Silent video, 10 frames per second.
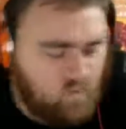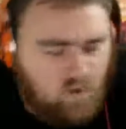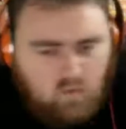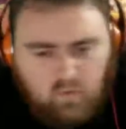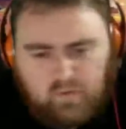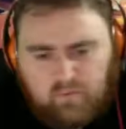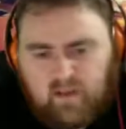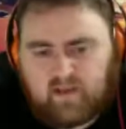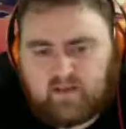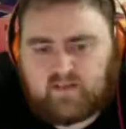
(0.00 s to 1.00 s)
will be
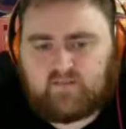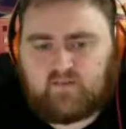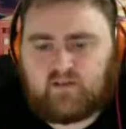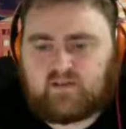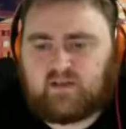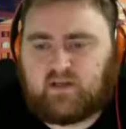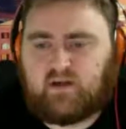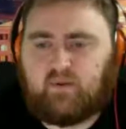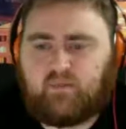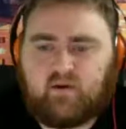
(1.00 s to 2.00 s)
making his first
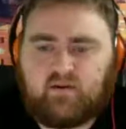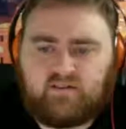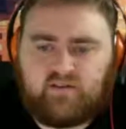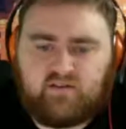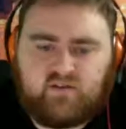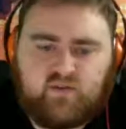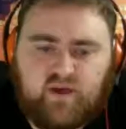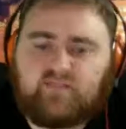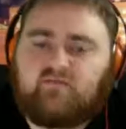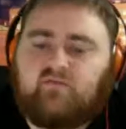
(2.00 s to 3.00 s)
appearance since
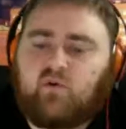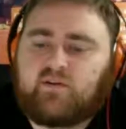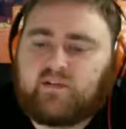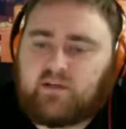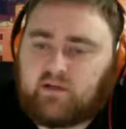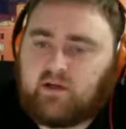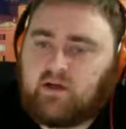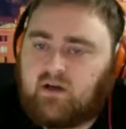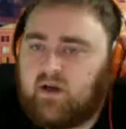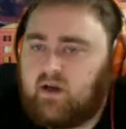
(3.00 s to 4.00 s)
2014.
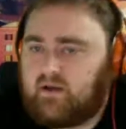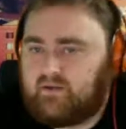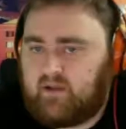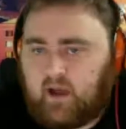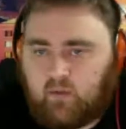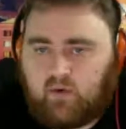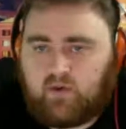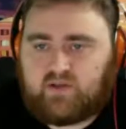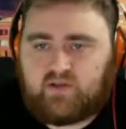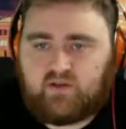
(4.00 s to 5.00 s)
Elbow
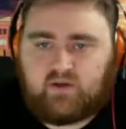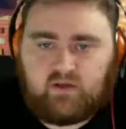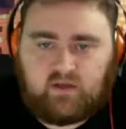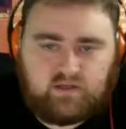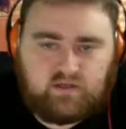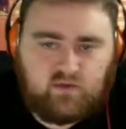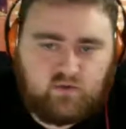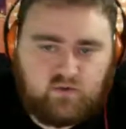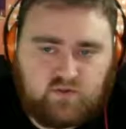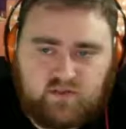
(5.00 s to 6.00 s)

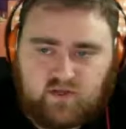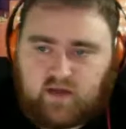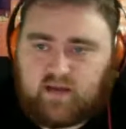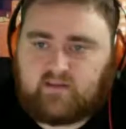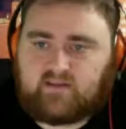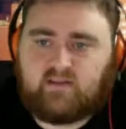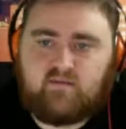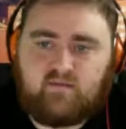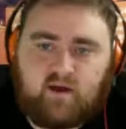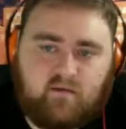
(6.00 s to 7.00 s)
issues, a guy that's going
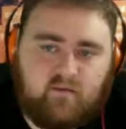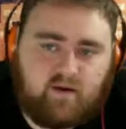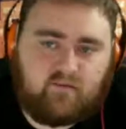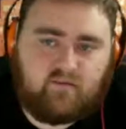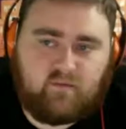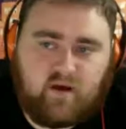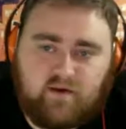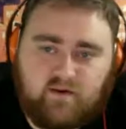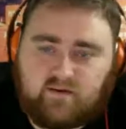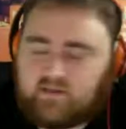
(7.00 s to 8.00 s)
to be coming back from the
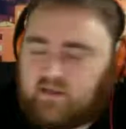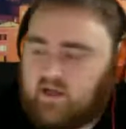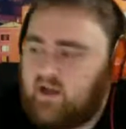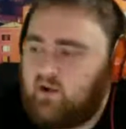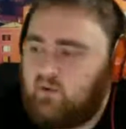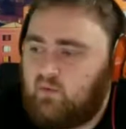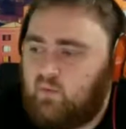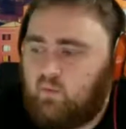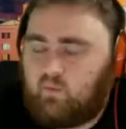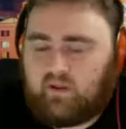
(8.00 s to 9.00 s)
minors.
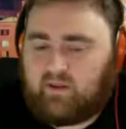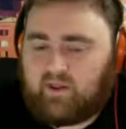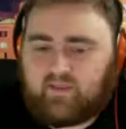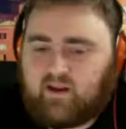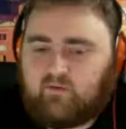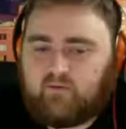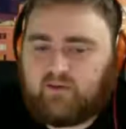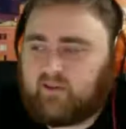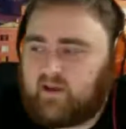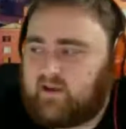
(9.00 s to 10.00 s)
Nothing I
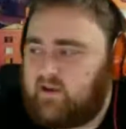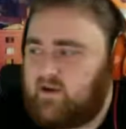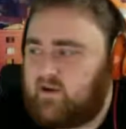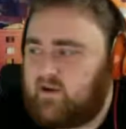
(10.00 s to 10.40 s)
really like here.